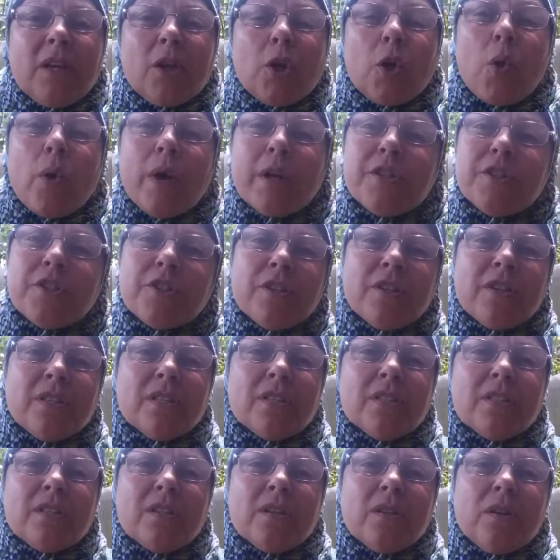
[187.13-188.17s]

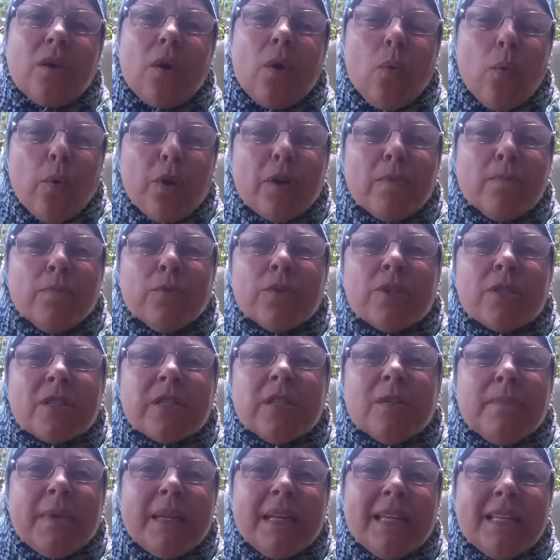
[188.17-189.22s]
questions what a
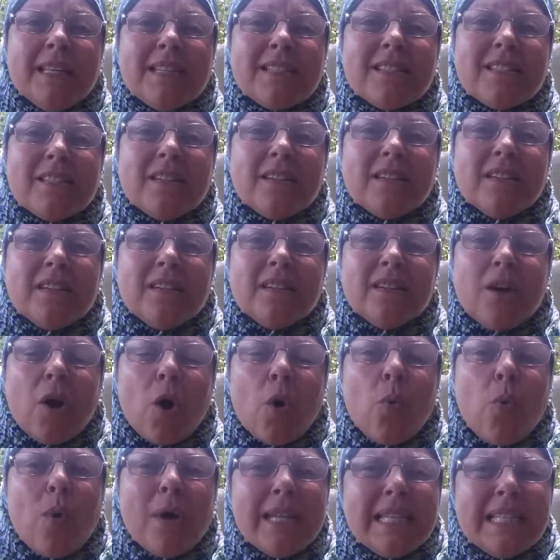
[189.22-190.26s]
Muslim is,
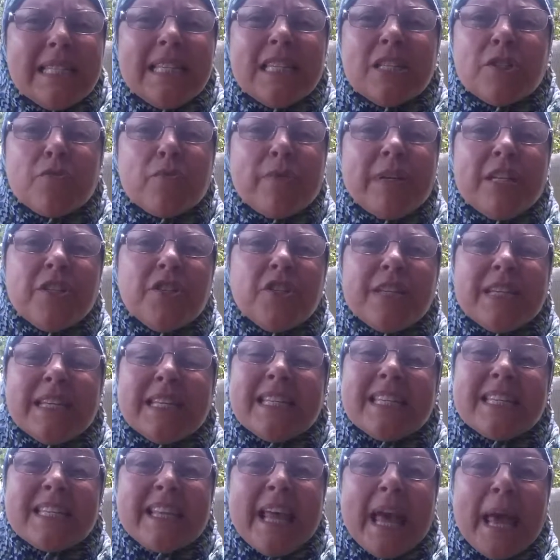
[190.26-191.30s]
or what is this religion
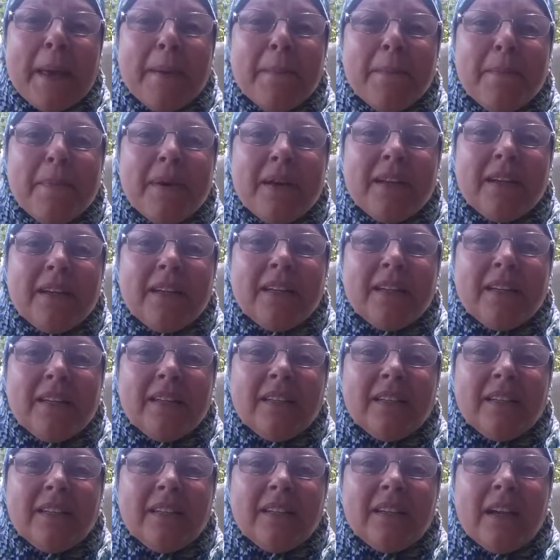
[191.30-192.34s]
Islam,
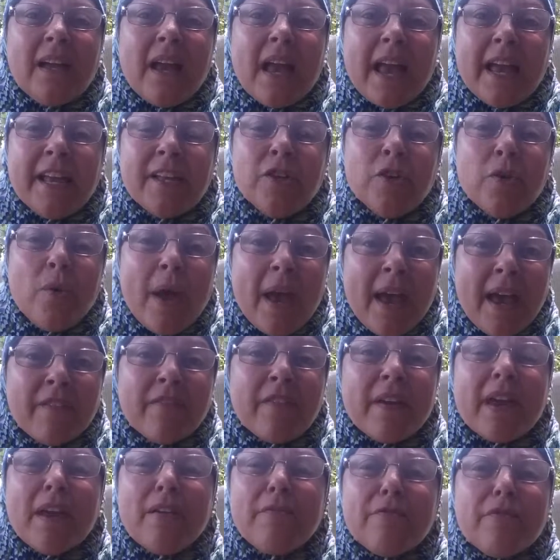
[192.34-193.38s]
and you
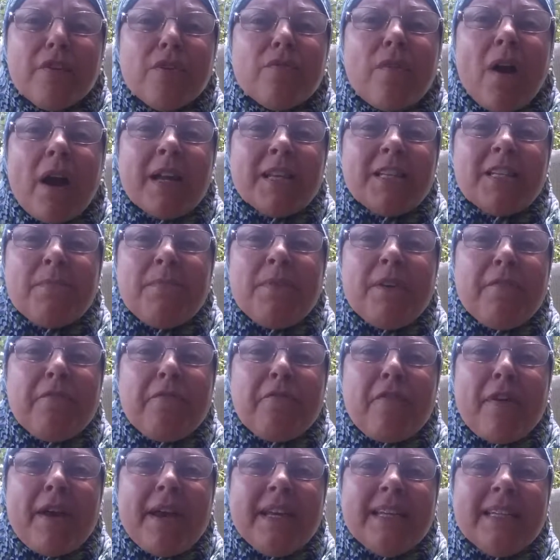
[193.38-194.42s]
have every right to be
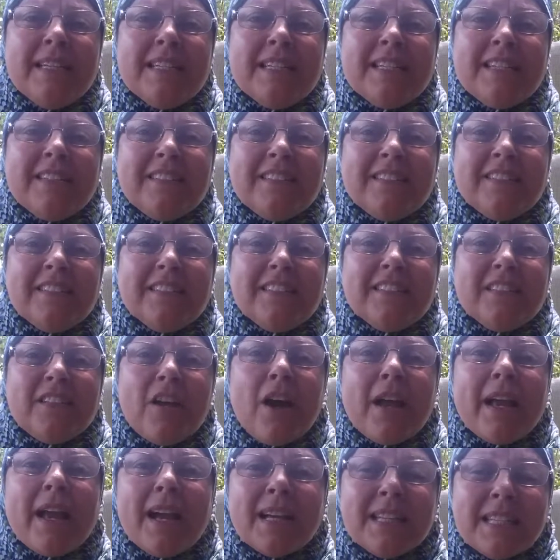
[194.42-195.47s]
afraid,
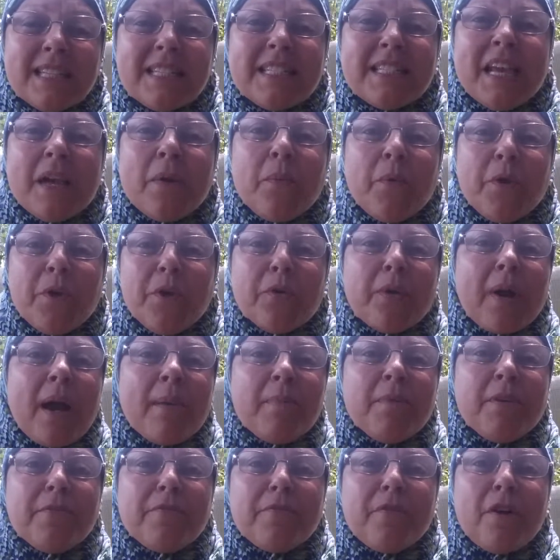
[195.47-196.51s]
I understand where you're
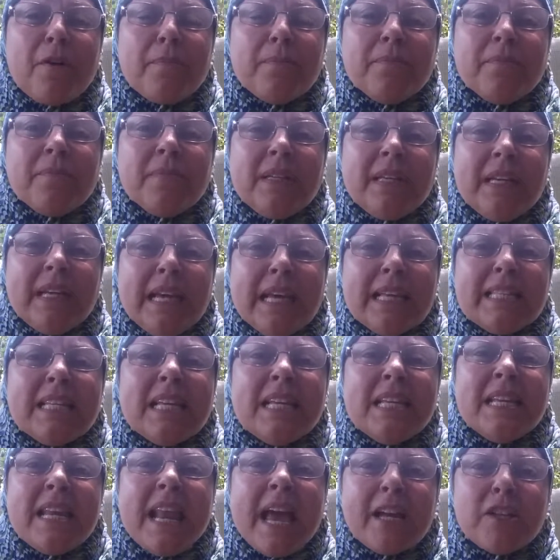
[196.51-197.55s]
coming from. It's a
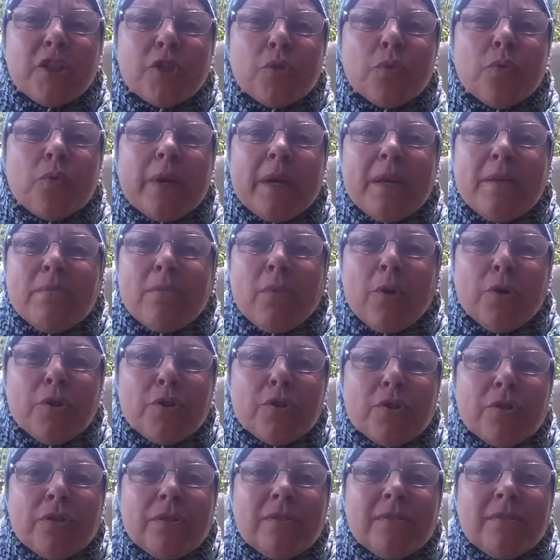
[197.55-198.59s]
natural
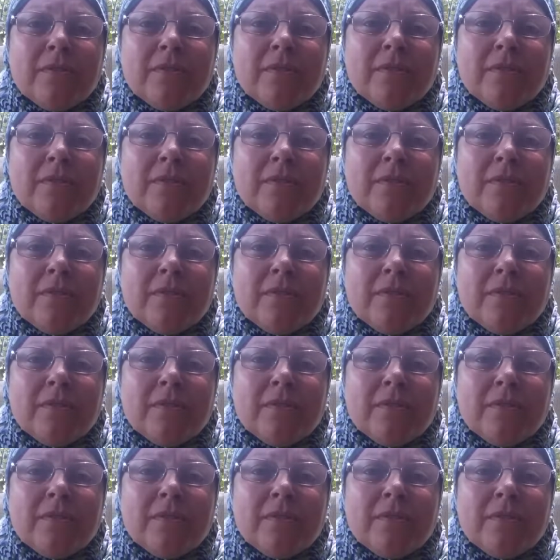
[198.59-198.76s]
emotion.